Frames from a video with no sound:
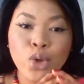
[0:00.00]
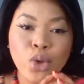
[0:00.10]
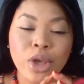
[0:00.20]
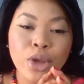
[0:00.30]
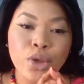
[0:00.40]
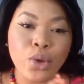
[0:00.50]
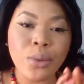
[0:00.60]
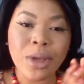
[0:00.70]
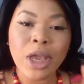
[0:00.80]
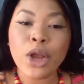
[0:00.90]
You could
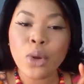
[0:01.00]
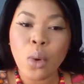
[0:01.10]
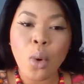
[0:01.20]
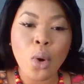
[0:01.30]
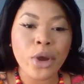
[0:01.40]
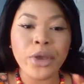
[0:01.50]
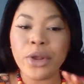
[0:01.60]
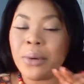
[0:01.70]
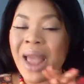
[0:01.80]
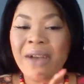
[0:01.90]
do either or. You
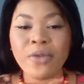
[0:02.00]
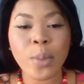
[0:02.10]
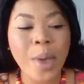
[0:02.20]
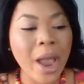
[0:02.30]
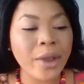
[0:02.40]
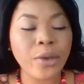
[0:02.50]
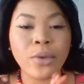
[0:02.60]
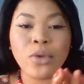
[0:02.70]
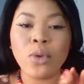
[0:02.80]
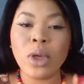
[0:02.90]
don't have to pair. You
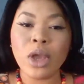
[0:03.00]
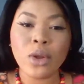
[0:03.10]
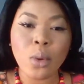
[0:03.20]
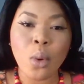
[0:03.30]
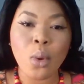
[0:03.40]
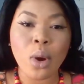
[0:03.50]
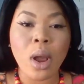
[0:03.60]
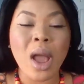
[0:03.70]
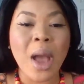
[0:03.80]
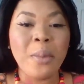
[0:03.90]
could do either or.
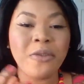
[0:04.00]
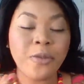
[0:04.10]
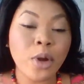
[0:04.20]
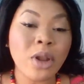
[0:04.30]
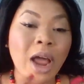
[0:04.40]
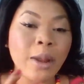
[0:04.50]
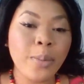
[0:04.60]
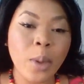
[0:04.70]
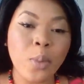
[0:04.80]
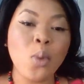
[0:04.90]
But for a lot of
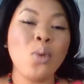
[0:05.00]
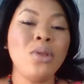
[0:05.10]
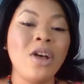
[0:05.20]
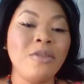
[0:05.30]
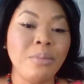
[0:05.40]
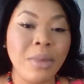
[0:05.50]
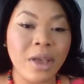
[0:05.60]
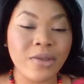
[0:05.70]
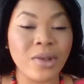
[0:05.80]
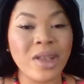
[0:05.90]
people who love
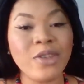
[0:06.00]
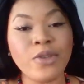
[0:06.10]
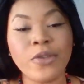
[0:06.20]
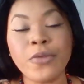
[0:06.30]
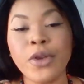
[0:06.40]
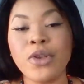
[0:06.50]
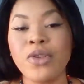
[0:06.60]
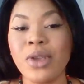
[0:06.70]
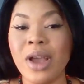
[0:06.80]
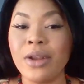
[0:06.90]
mixing, it's just for you
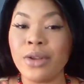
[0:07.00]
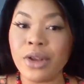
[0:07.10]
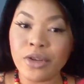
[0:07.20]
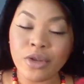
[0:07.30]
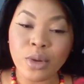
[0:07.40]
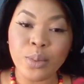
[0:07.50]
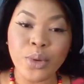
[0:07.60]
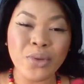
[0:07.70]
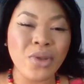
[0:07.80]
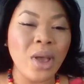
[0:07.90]
to get additional
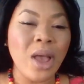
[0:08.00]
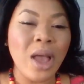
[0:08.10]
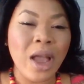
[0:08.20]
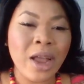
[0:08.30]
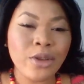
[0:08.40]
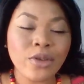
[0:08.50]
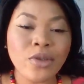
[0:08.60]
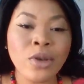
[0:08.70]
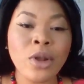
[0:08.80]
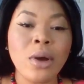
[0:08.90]
boost and
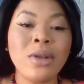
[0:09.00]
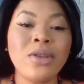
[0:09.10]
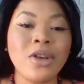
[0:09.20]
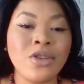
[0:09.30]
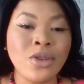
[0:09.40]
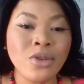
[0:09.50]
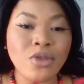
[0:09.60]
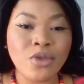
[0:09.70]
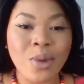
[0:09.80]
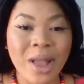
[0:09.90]
just, you know, additional
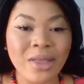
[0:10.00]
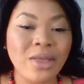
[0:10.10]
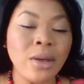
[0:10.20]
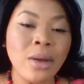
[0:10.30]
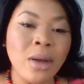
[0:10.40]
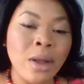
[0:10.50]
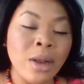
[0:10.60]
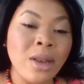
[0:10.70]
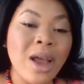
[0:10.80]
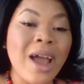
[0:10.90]
strength.
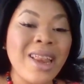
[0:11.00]
It's